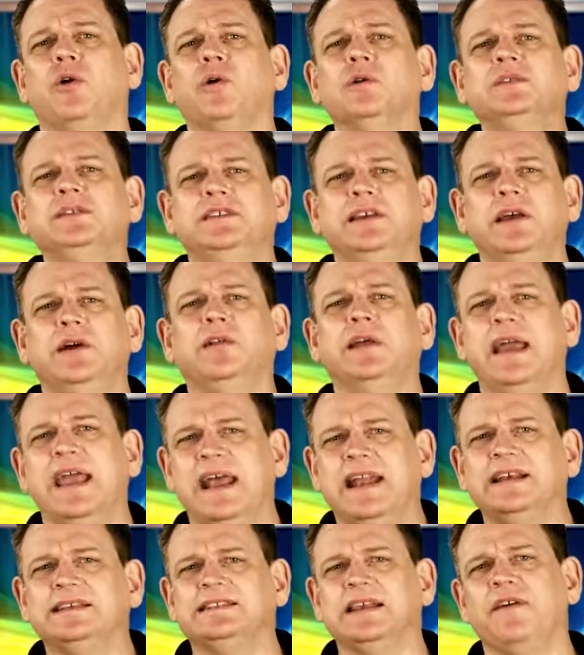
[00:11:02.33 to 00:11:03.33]
Gold Seal
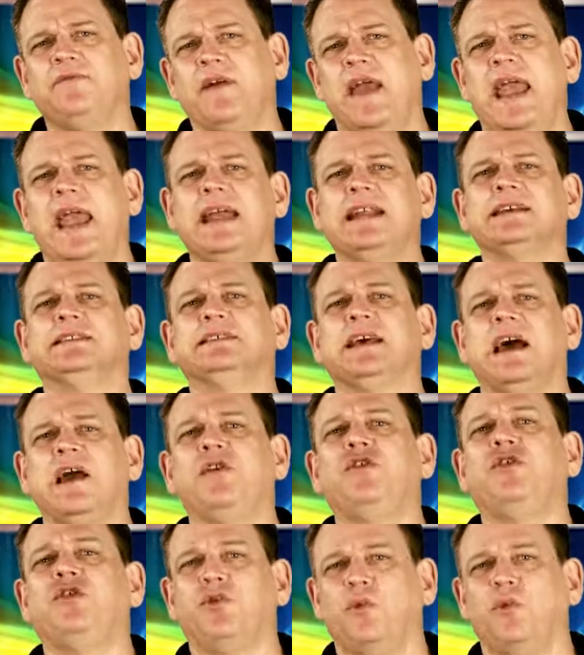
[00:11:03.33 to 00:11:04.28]
NSF ANSI